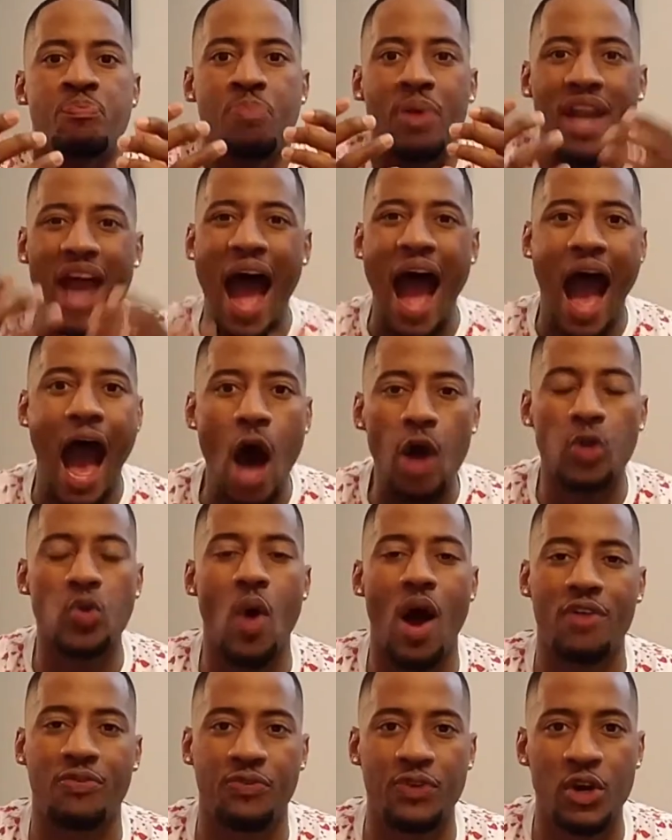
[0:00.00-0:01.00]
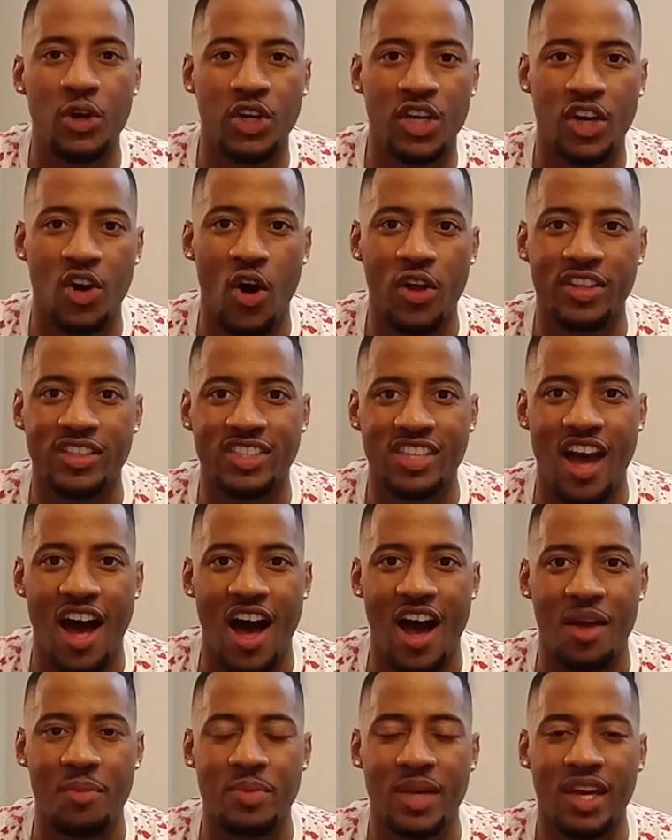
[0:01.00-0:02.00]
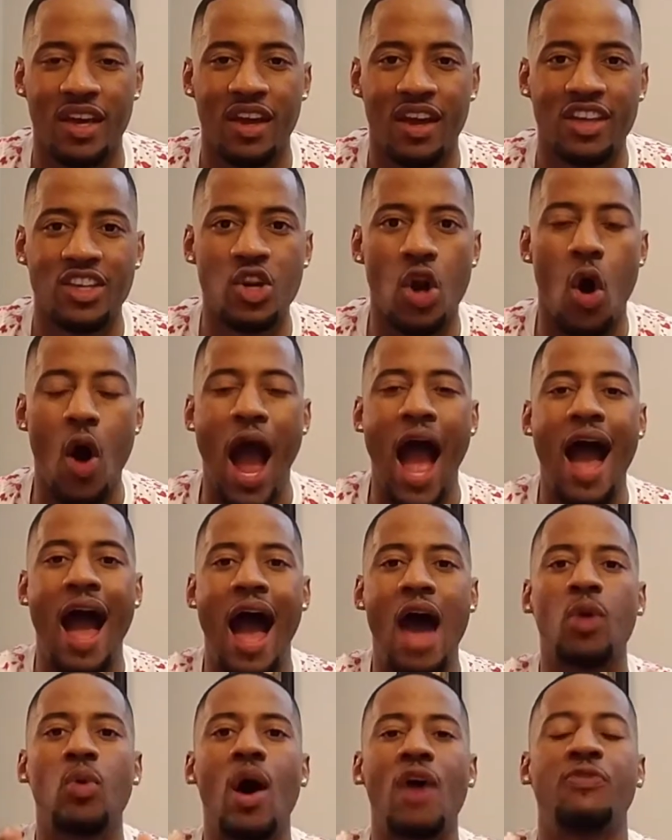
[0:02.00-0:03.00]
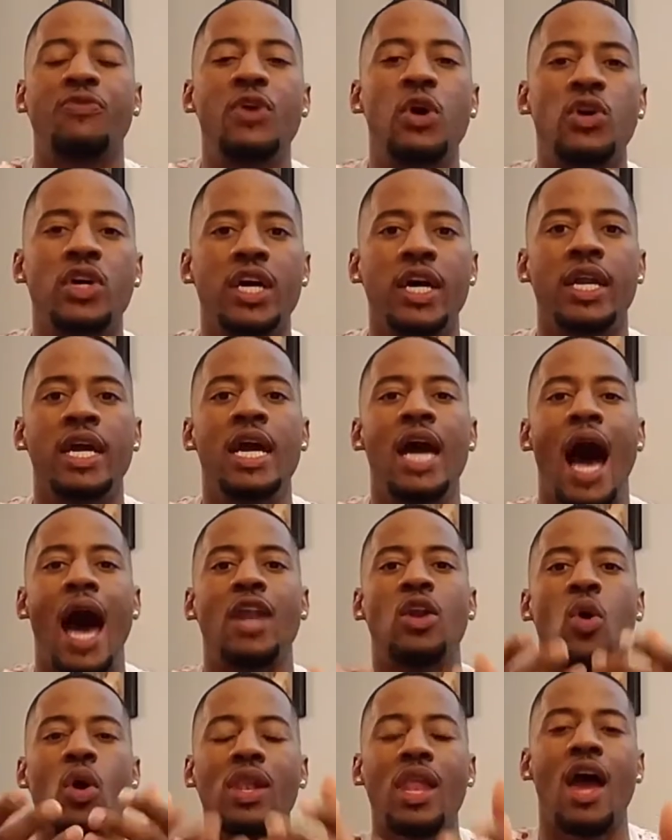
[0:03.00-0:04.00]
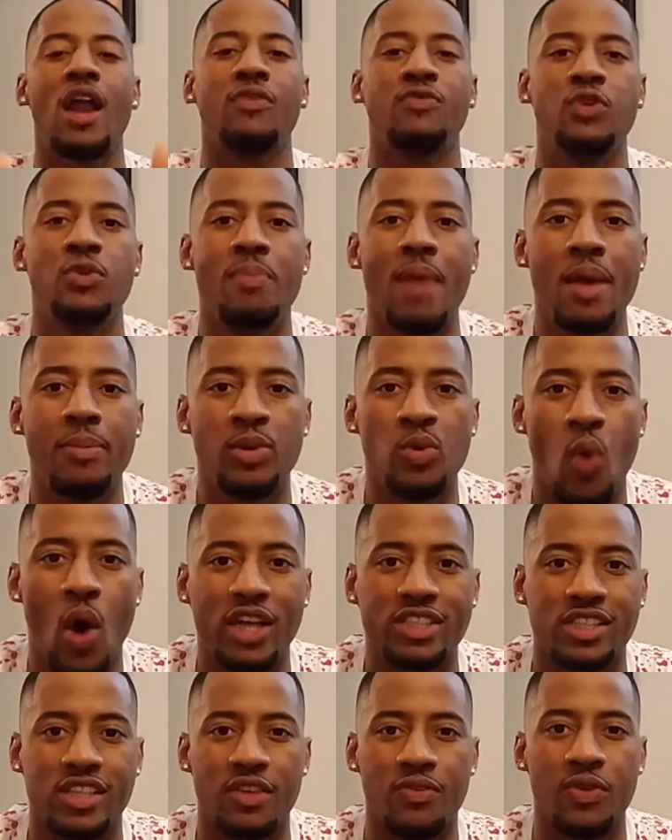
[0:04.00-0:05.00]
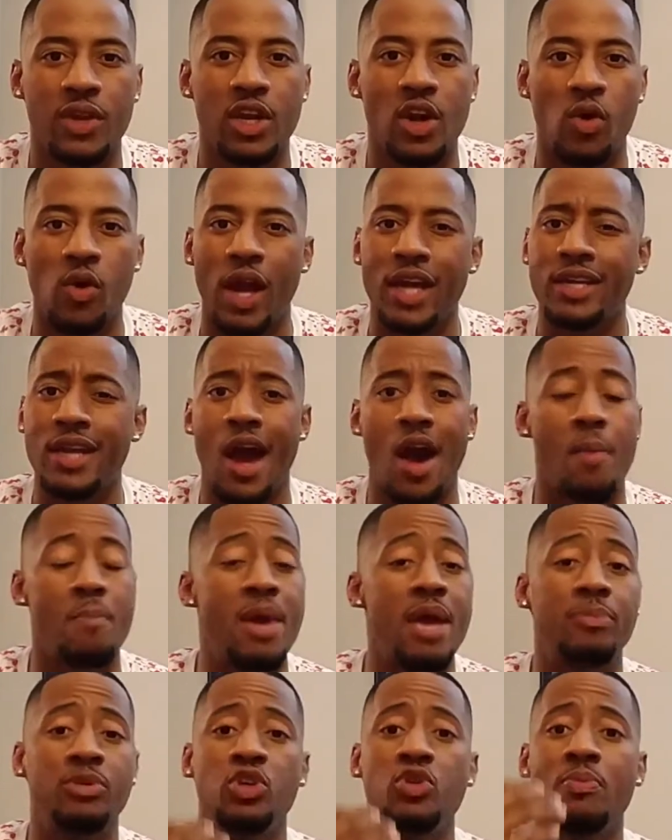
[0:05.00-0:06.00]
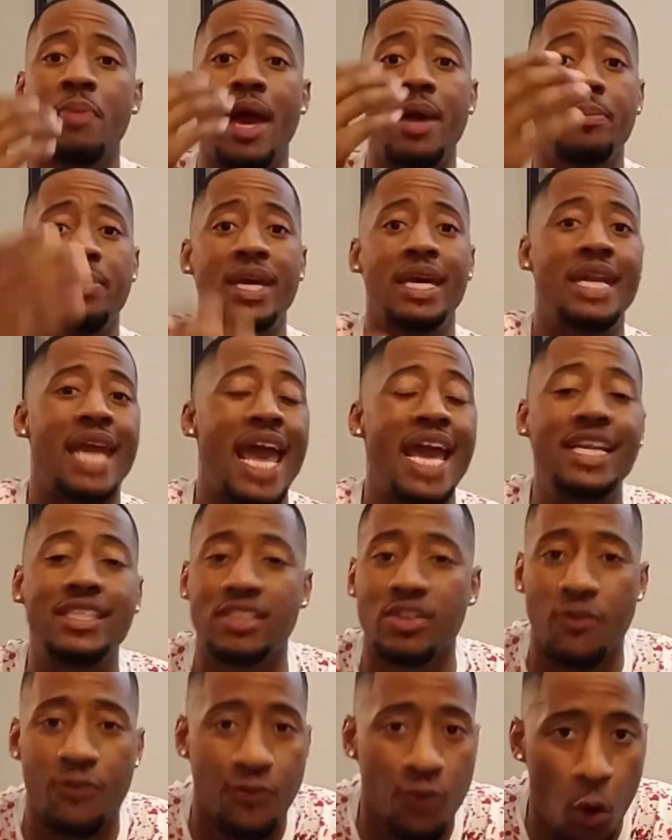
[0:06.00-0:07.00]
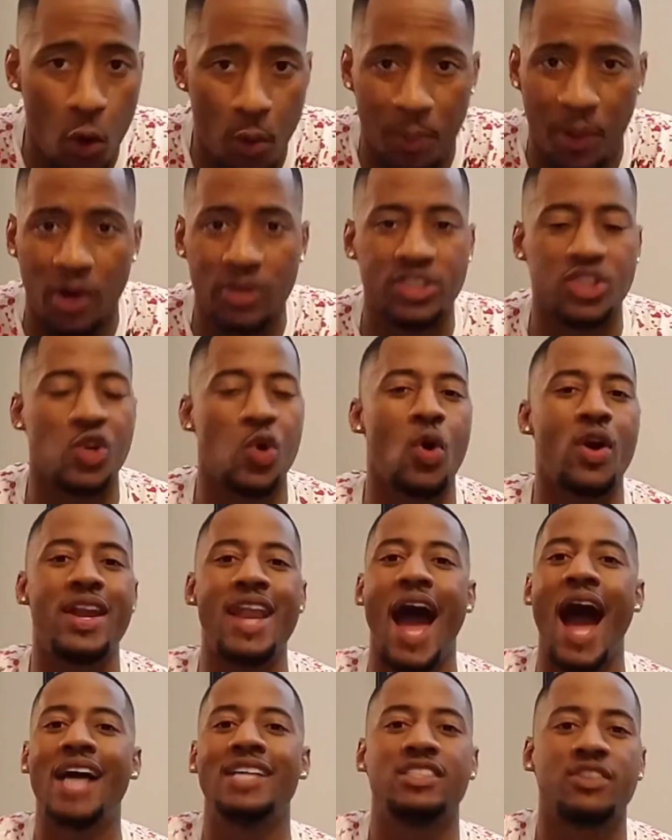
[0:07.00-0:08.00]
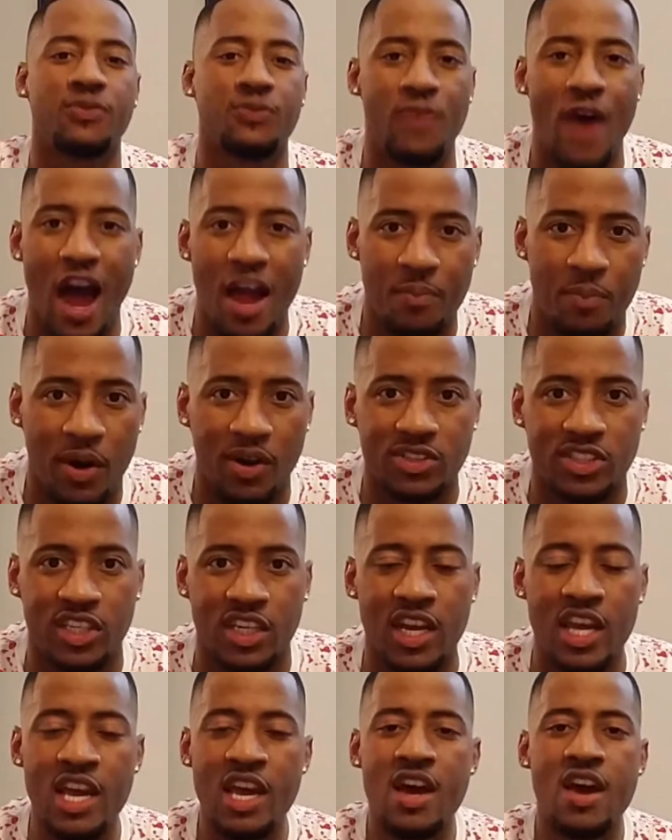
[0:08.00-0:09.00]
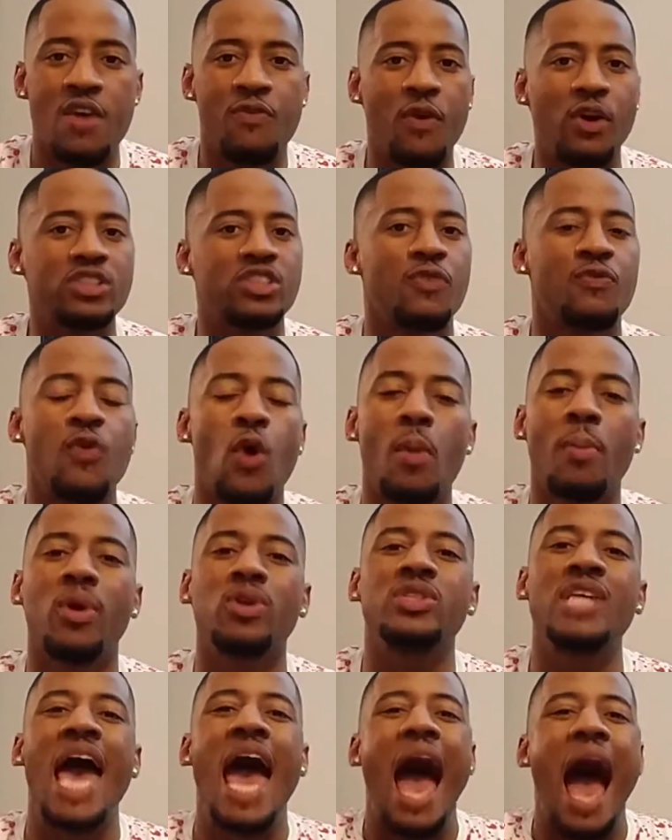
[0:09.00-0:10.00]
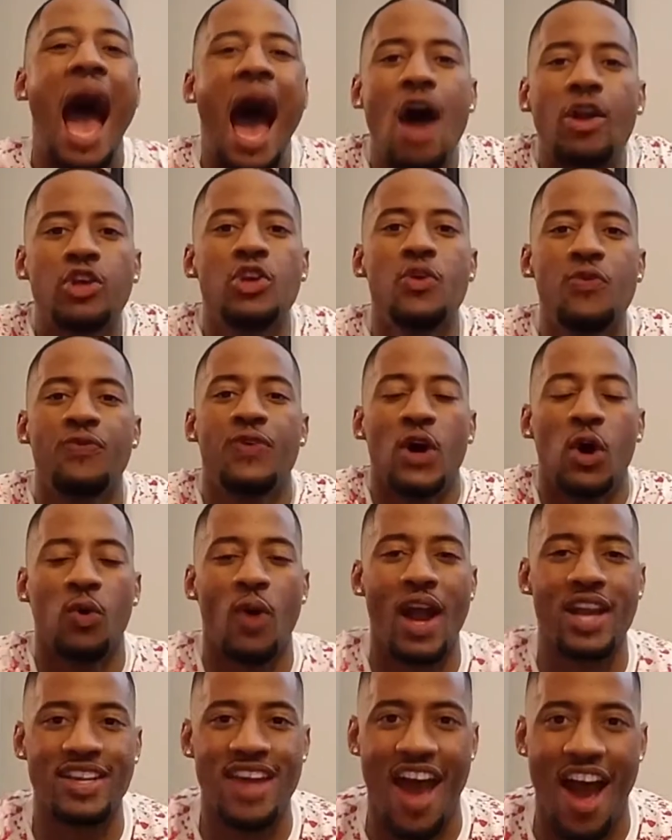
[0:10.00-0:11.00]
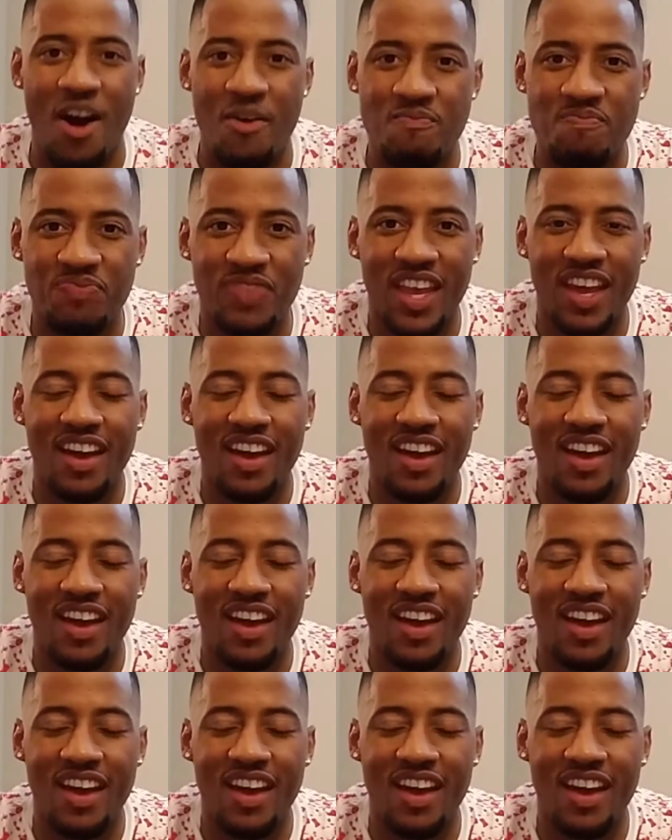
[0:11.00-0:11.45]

but how do I feel good all the time? You know, how do I feel good? I know a lot of you may be watching the video right now. Maybe you may be an 8 to 4 person or a 9 to 5 person. First and foremost, how do you feel right now?